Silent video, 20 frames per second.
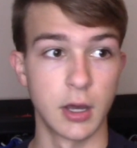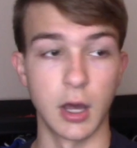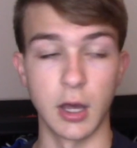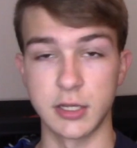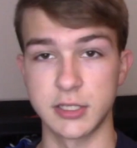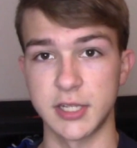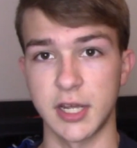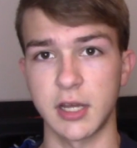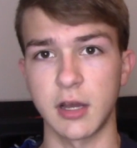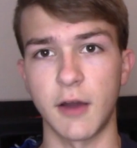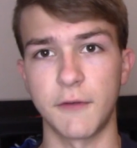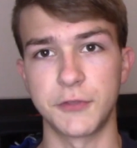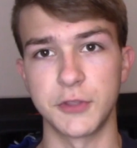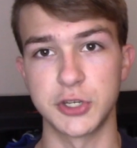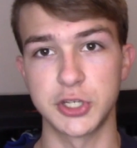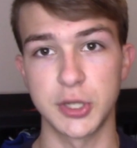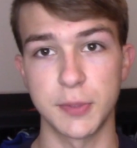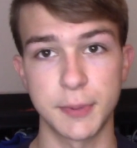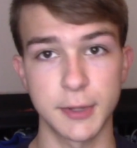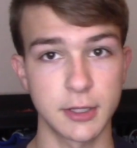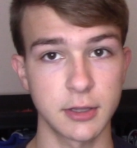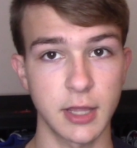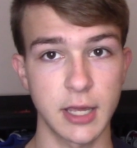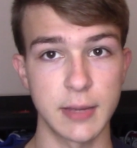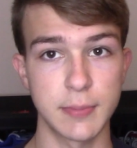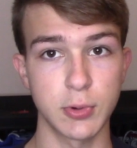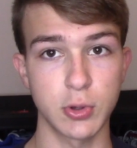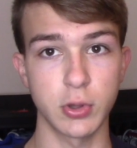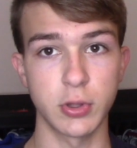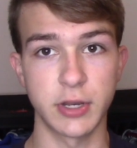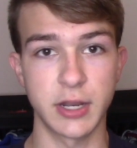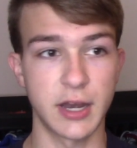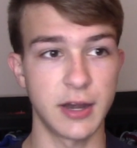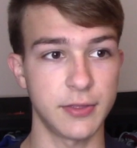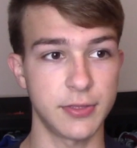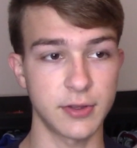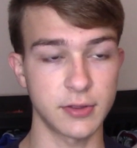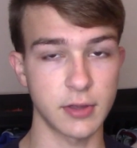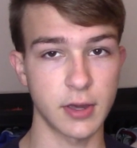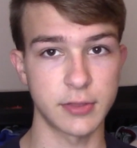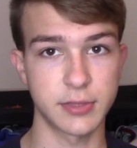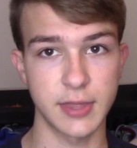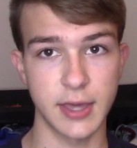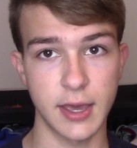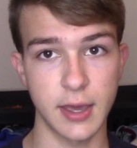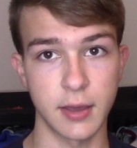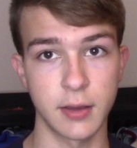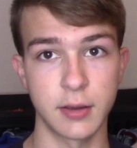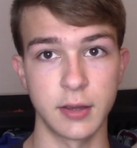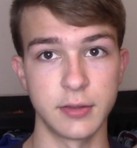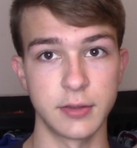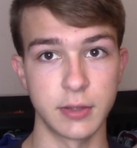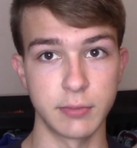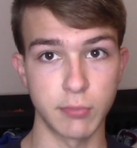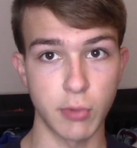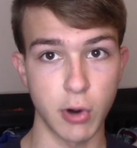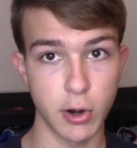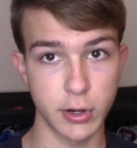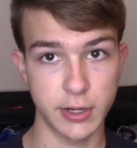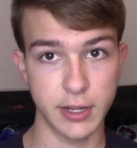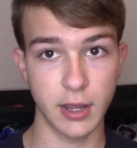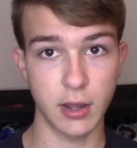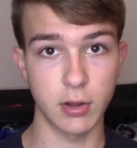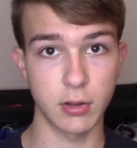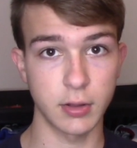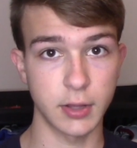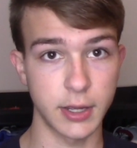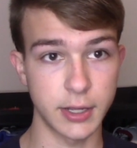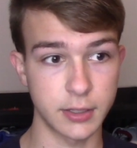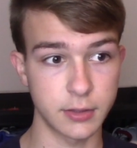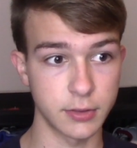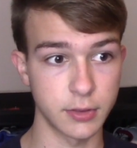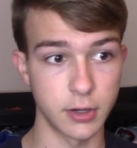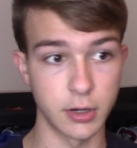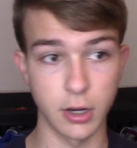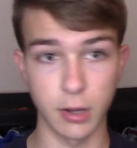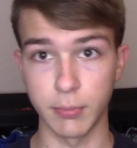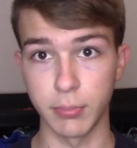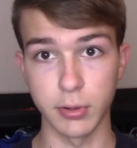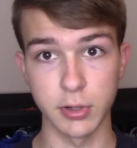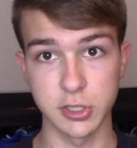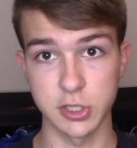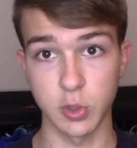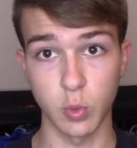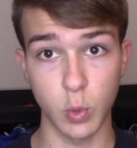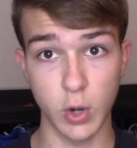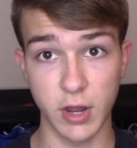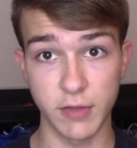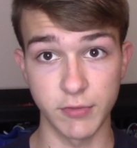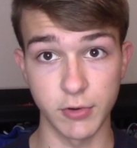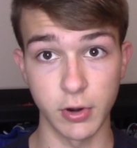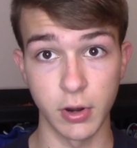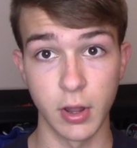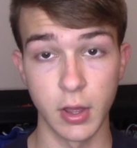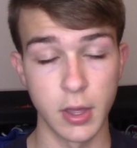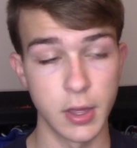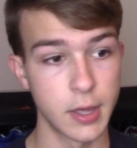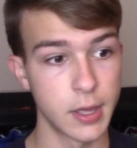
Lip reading: take off the shipping label and anything like that, and then mark out the numbers or whatever,